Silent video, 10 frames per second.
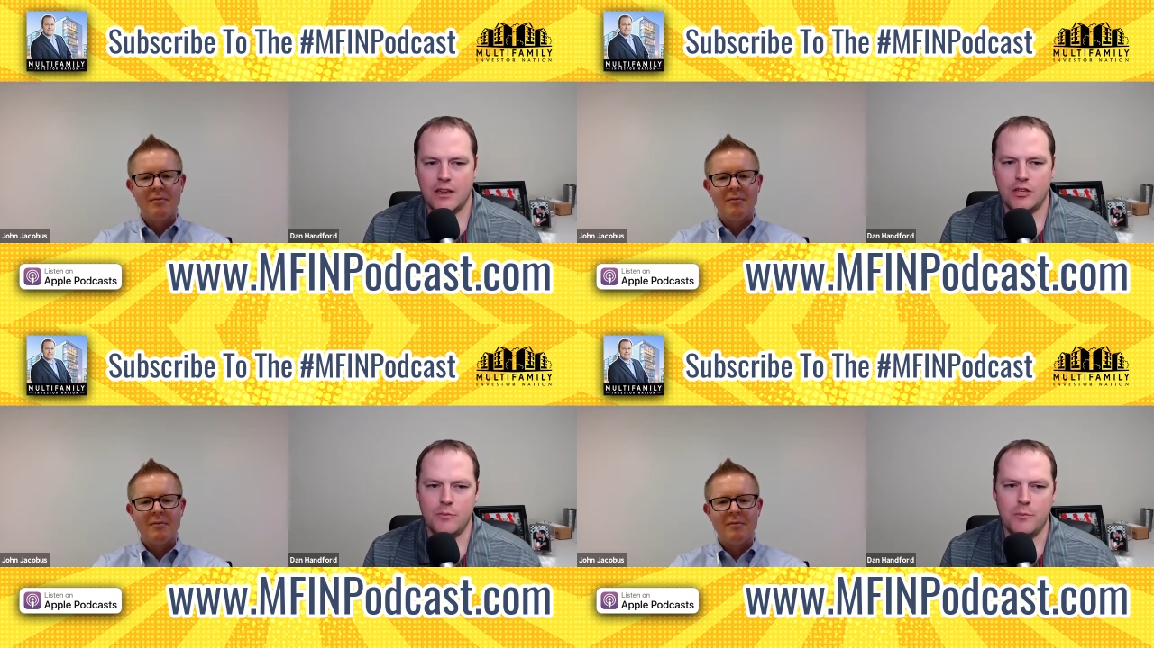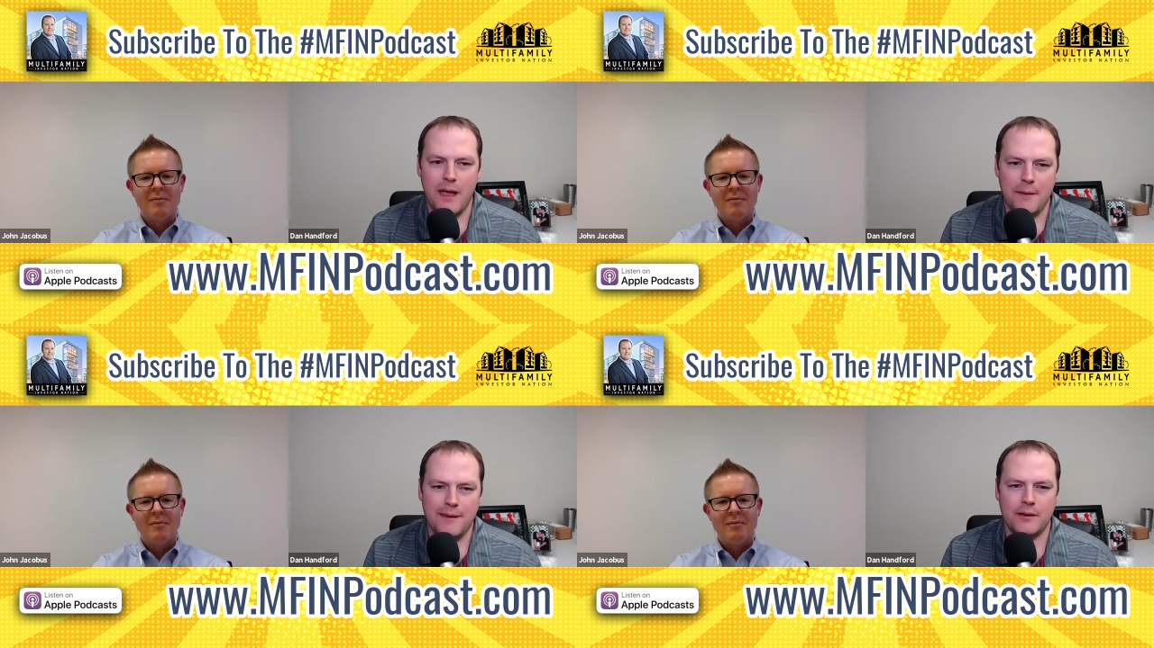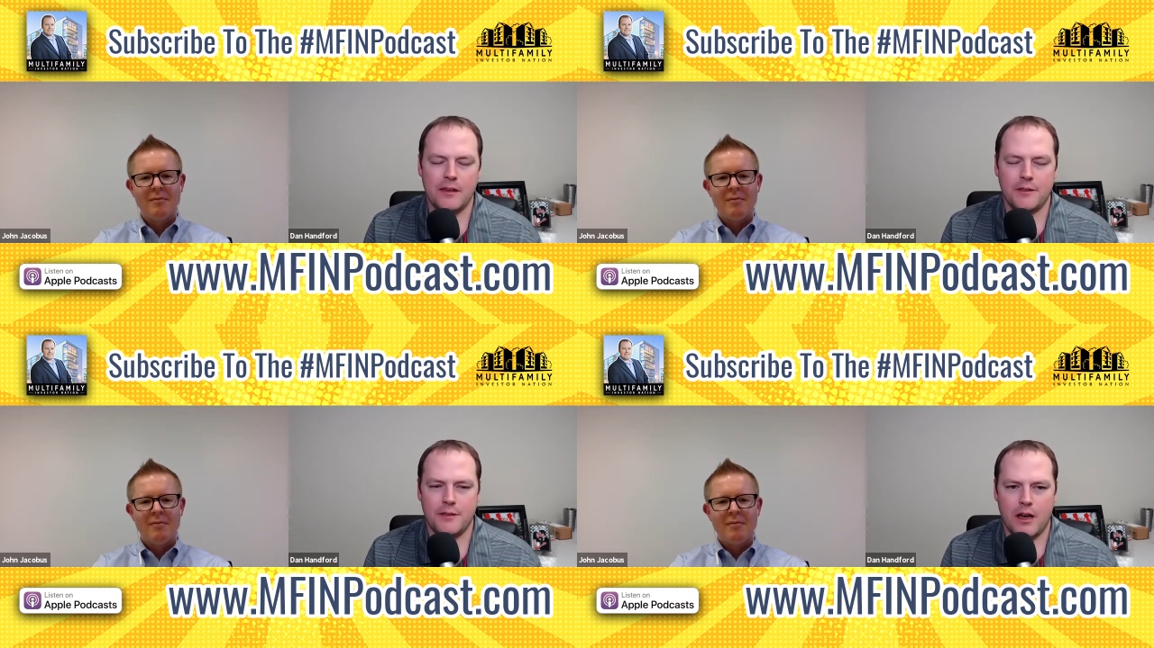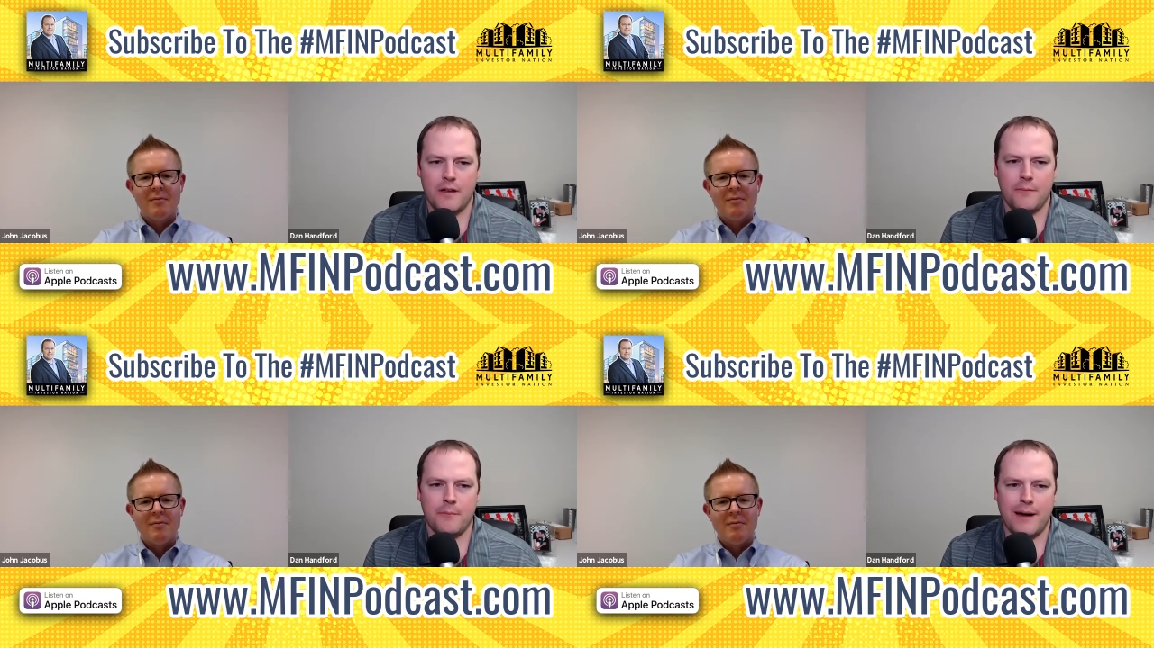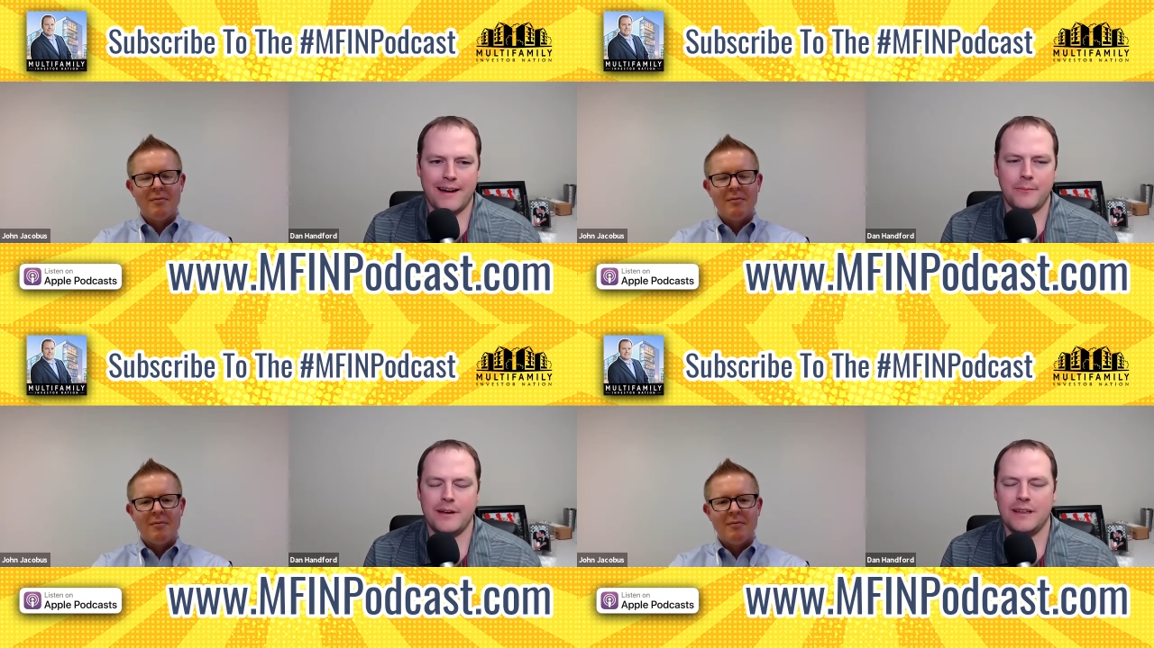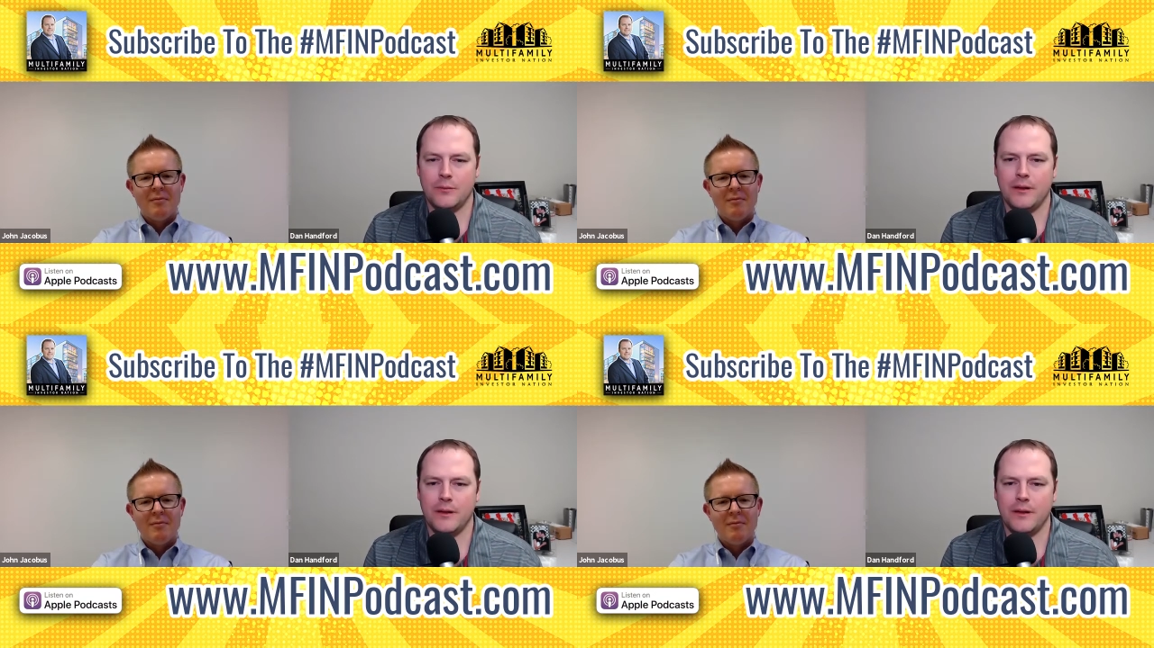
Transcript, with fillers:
Speaker 1: you maybe thought might have been a little bit